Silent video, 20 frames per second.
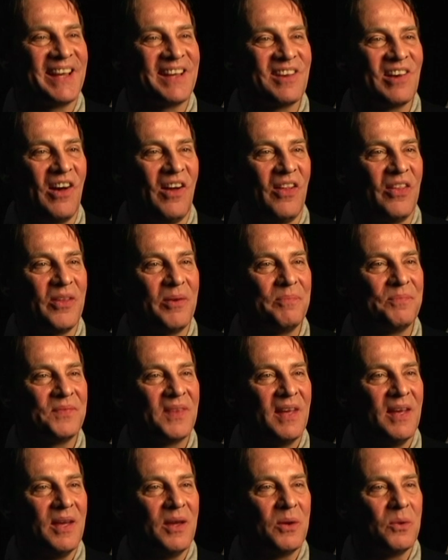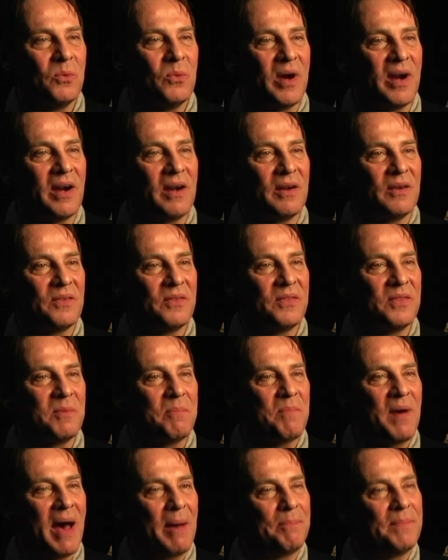I call them, where the
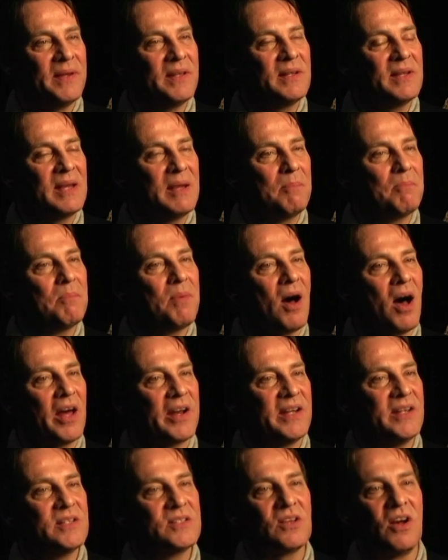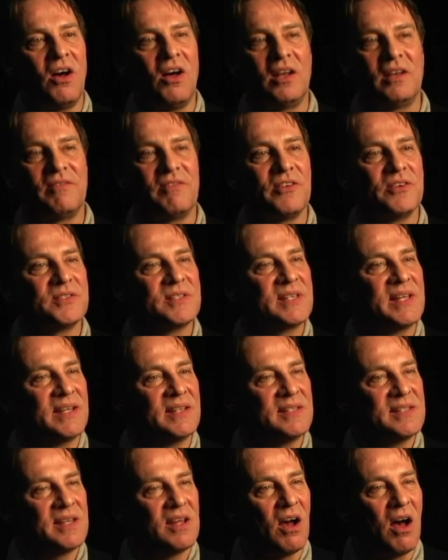puppet embodies all of those
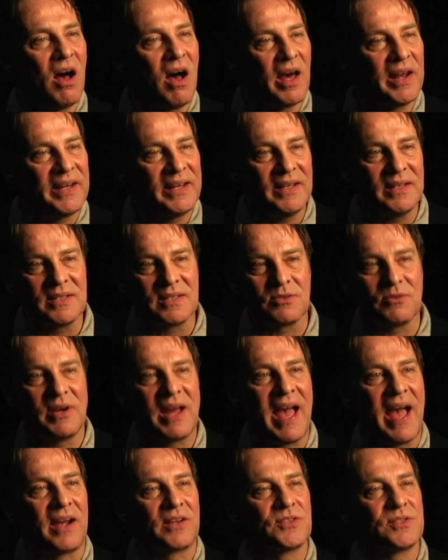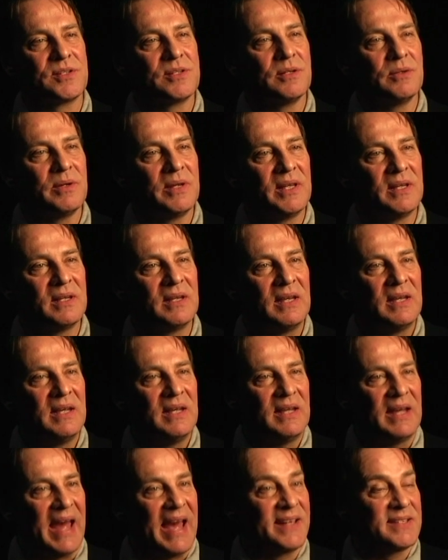things. The audience reacts to it,
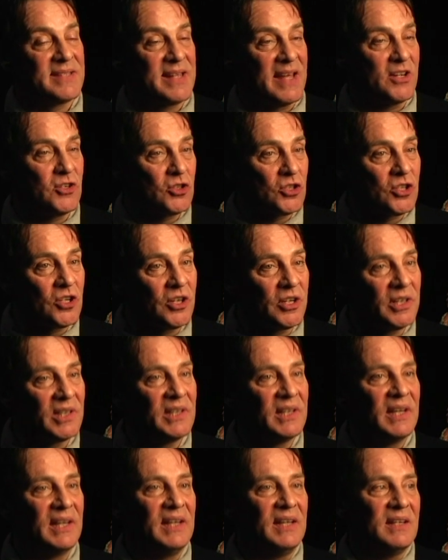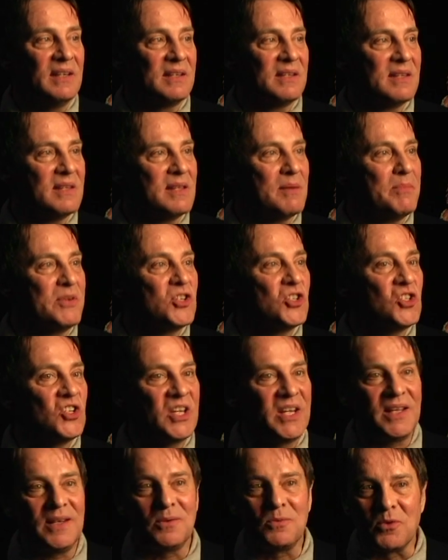as they should. The
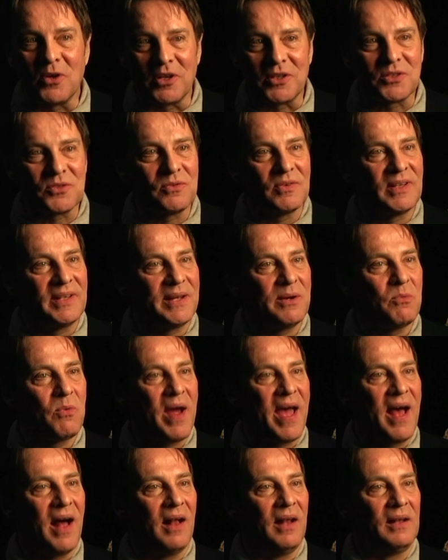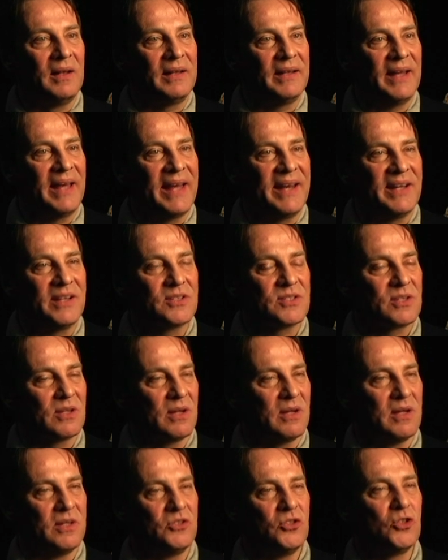machine works really well, and it's
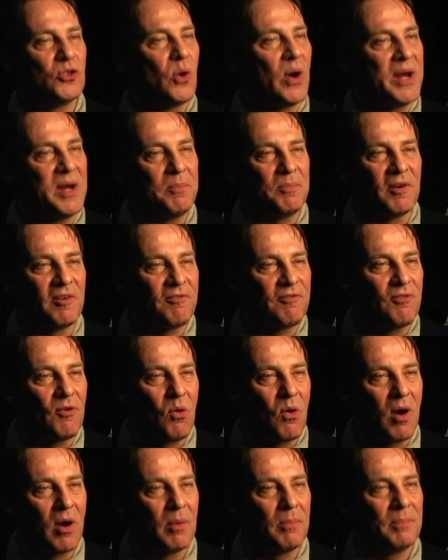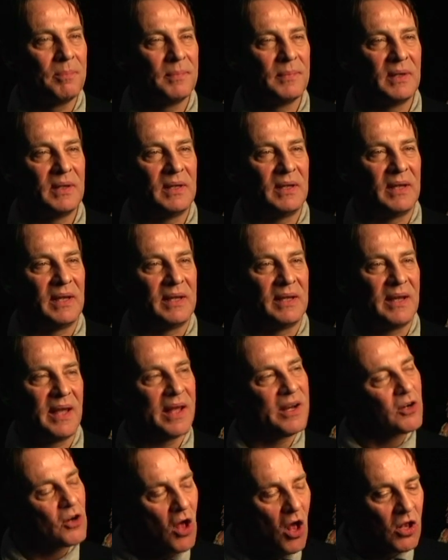a joy to perform.
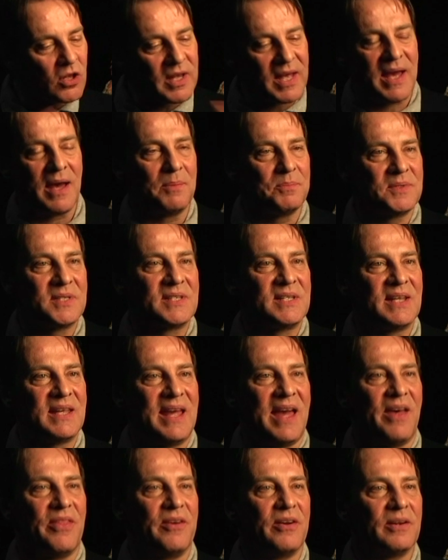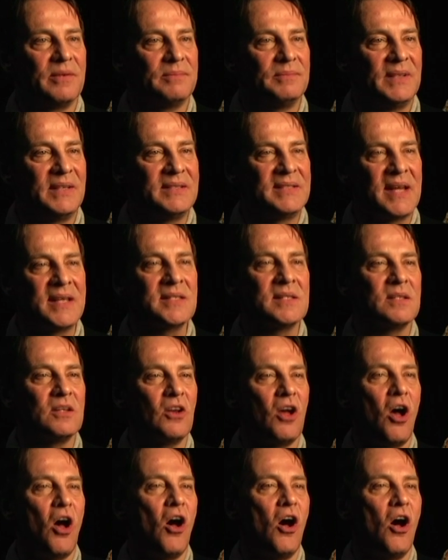And it all comes together. It doesn't